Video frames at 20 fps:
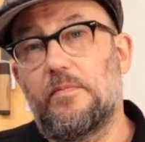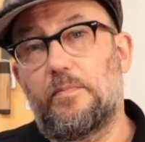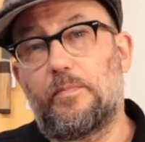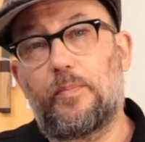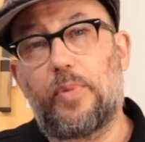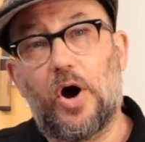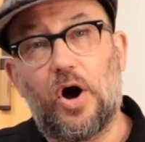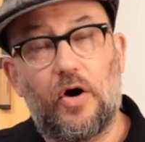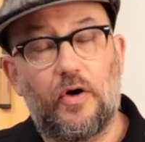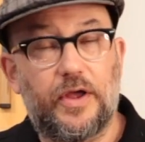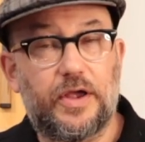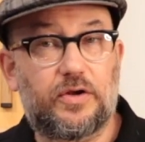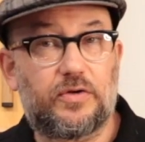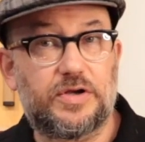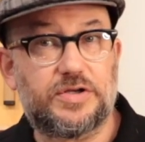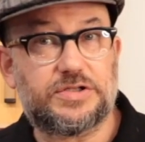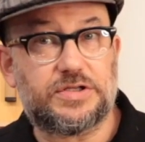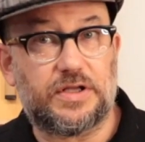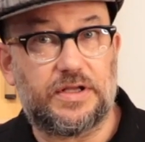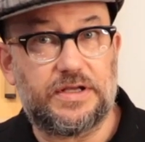
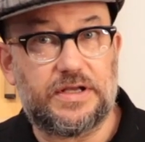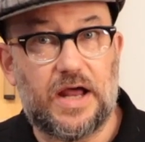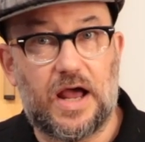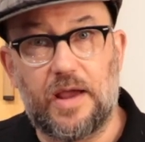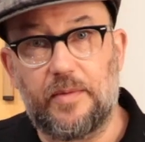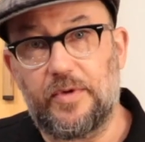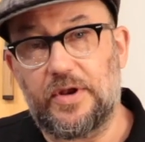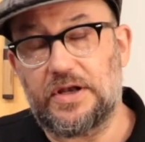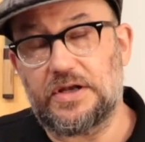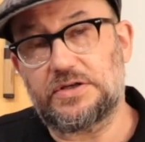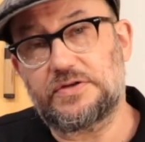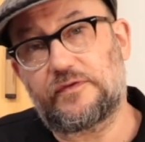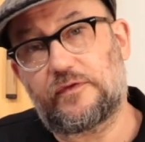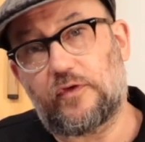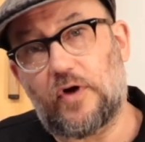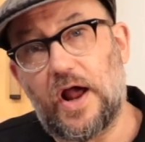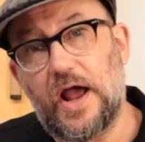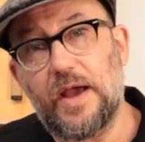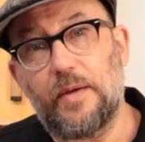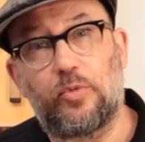Polycrystalline diamond is
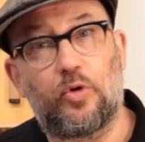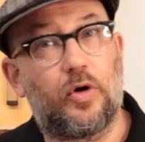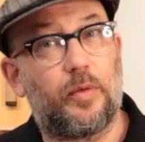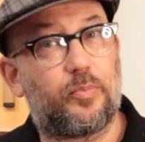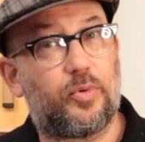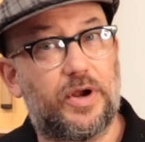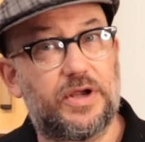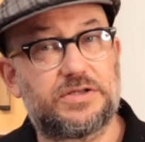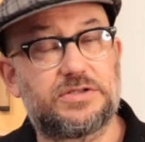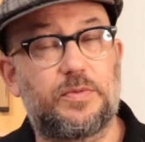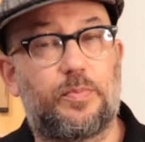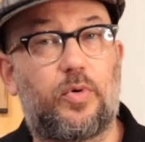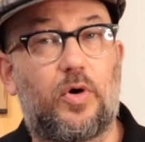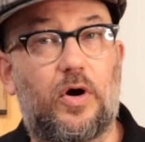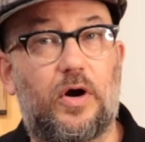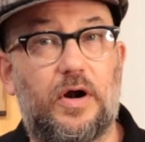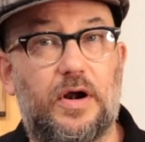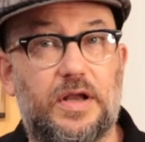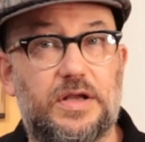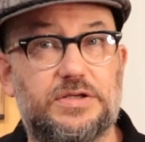friable. It breaks
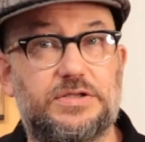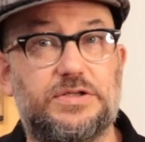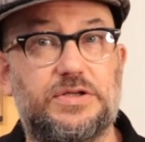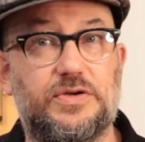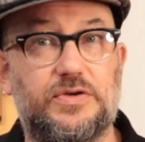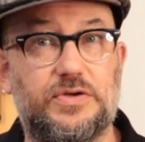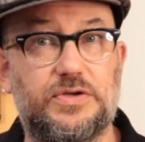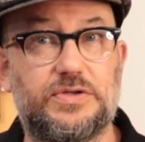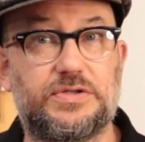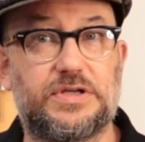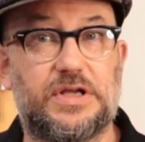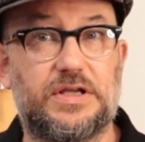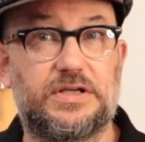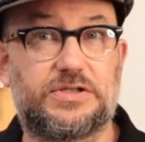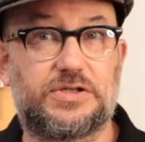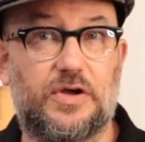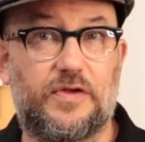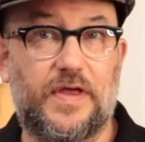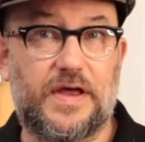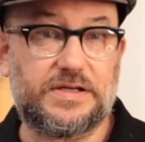apart as you use it.
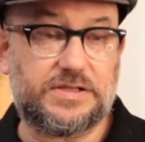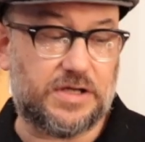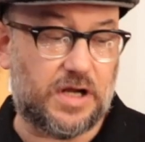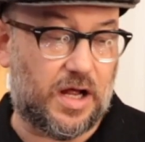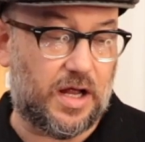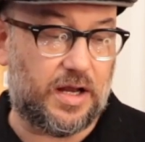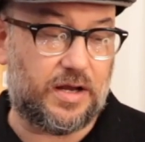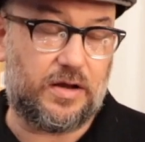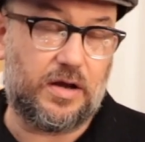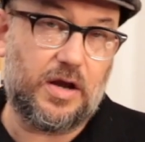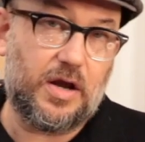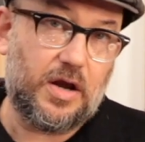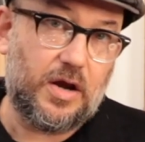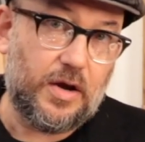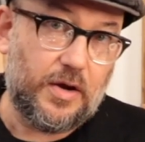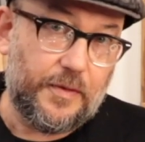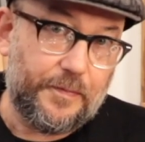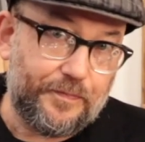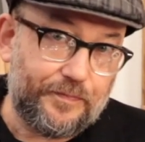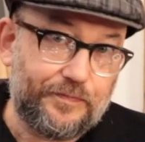So that's not
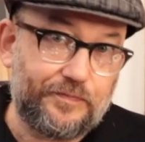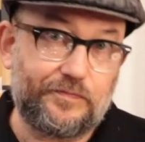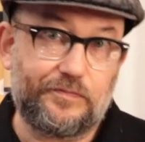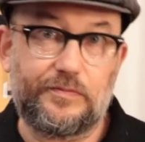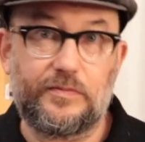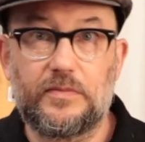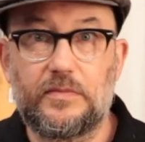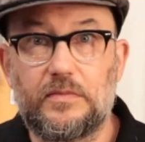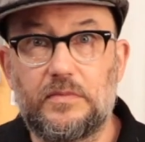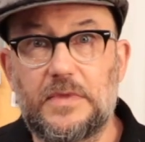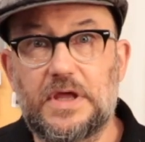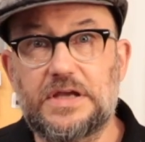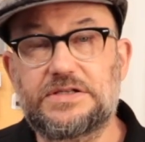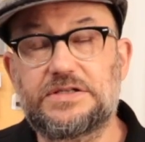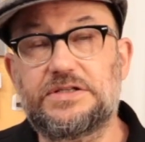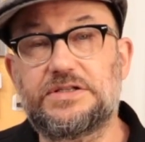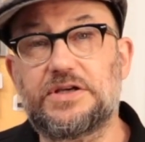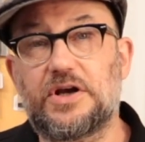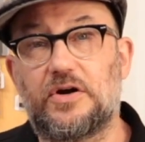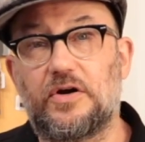
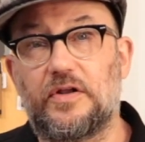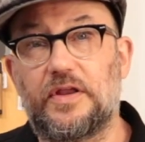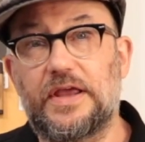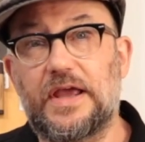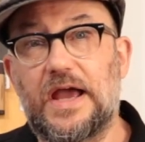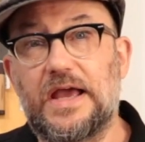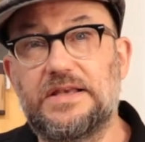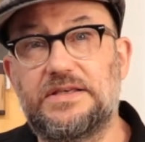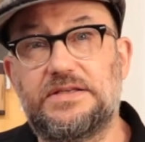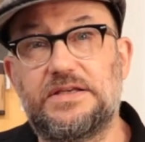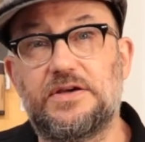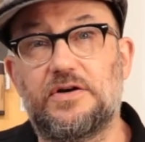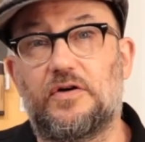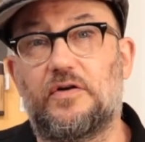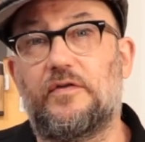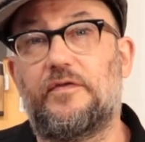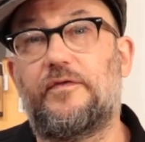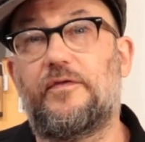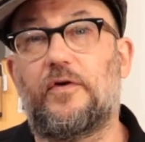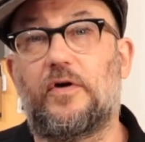necessarily
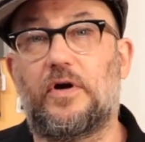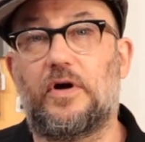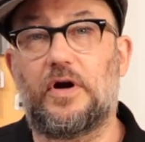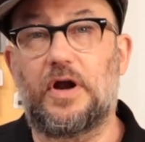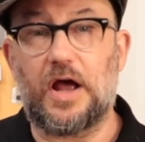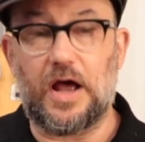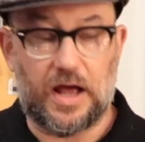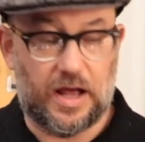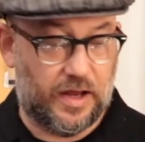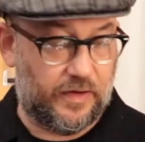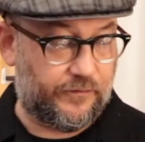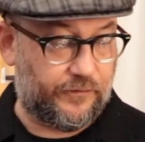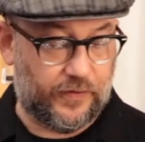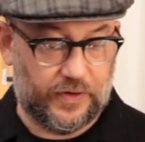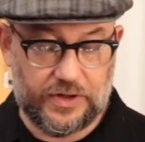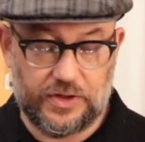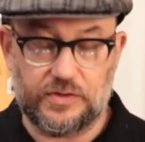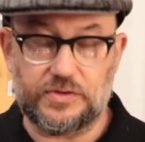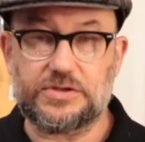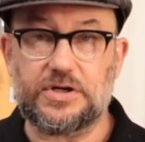ideal for
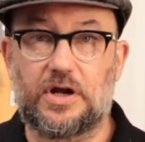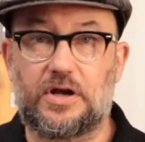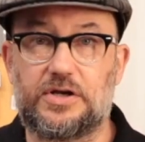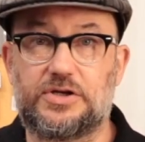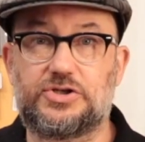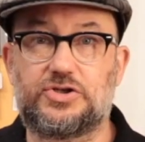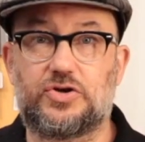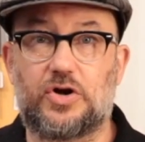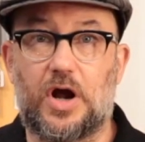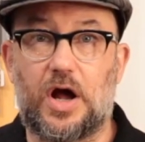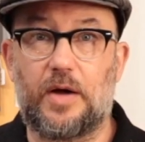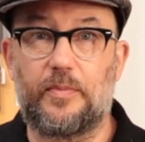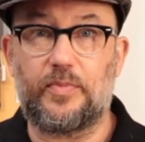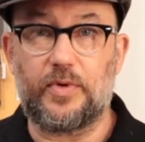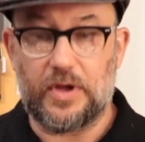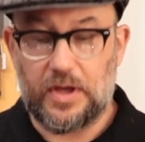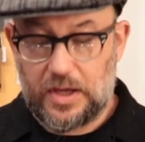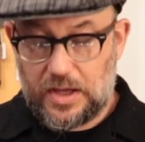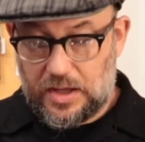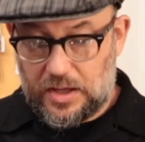use on a
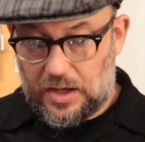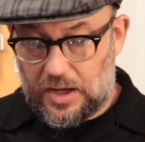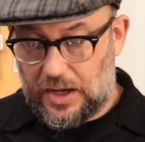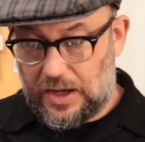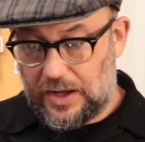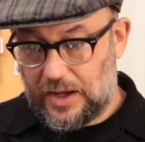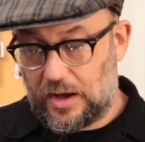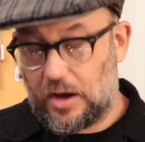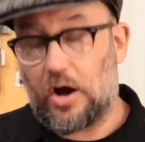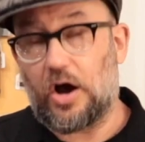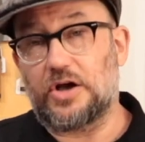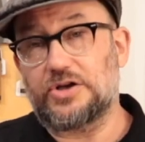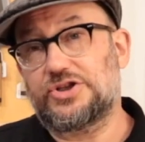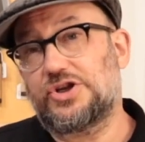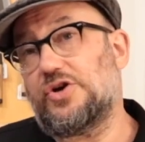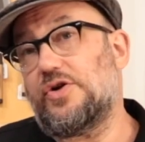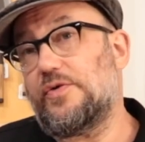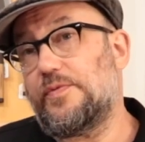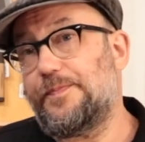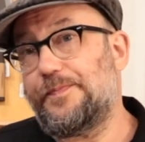strop.
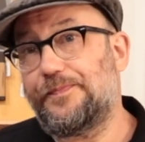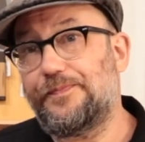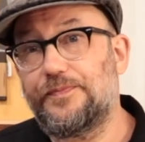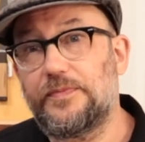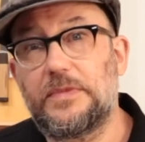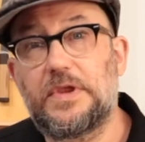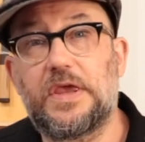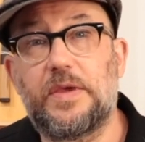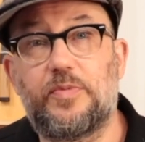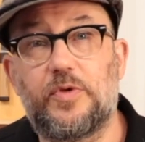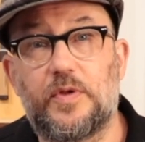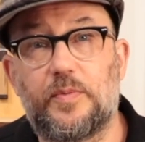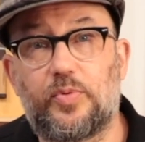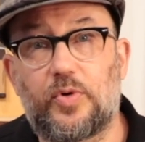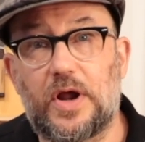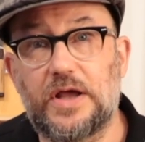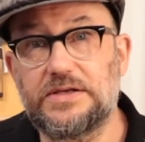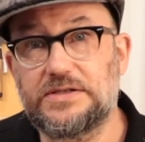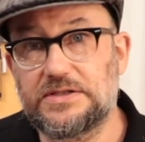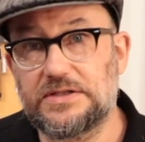Also, keeping the
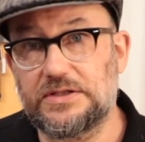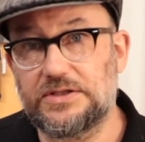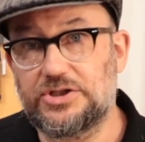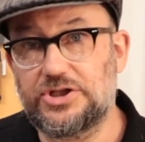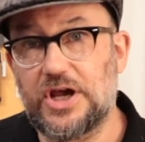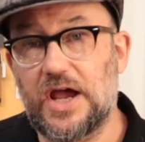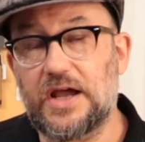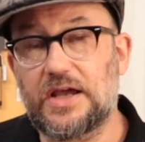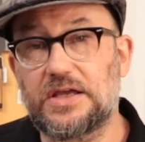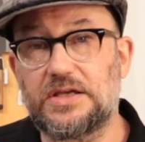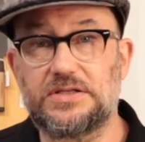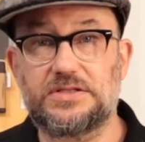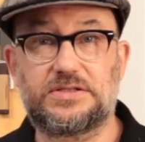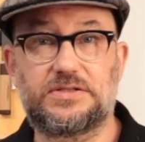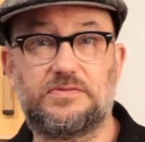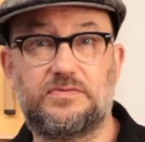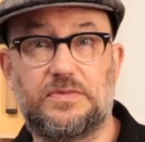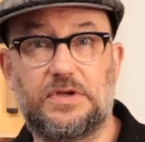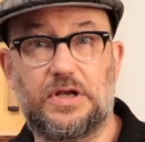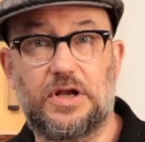price in check
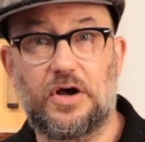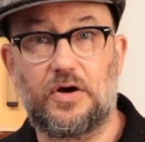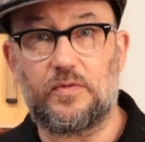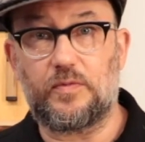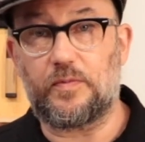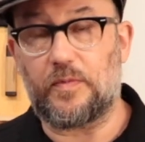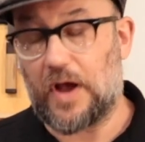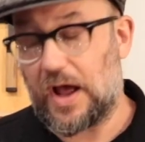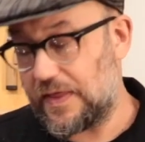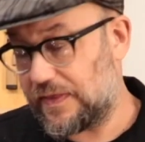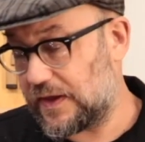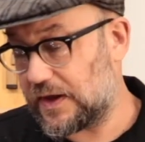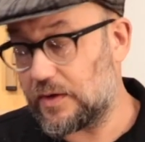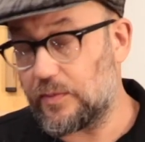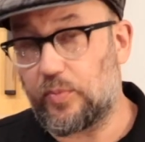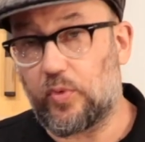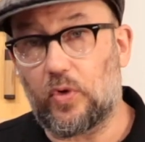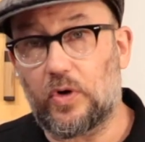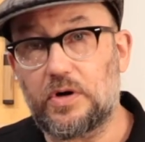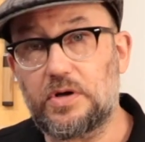is, I think
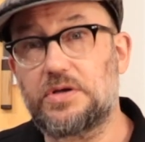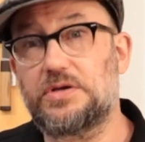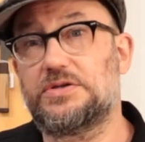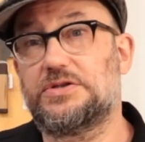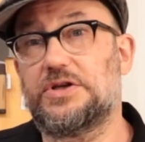important.